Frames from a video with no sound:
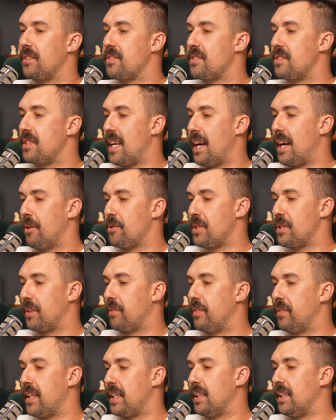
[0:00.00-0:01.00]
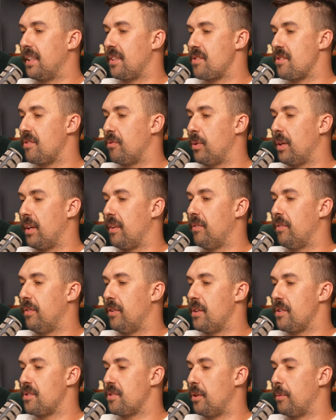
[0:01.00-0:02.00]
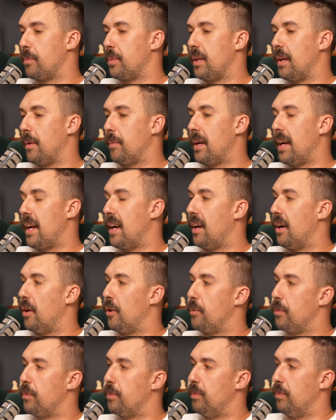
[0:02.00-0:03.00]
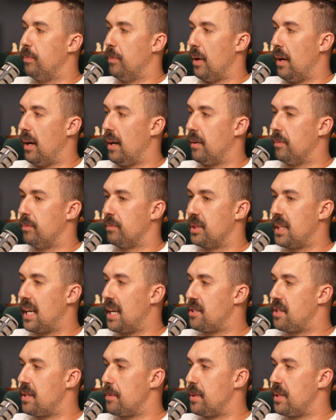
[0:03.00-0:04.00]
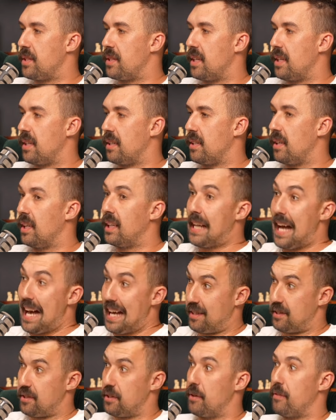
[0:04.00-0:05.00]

nostalgic feelings of when I first opened up uh, um, ChatGPT last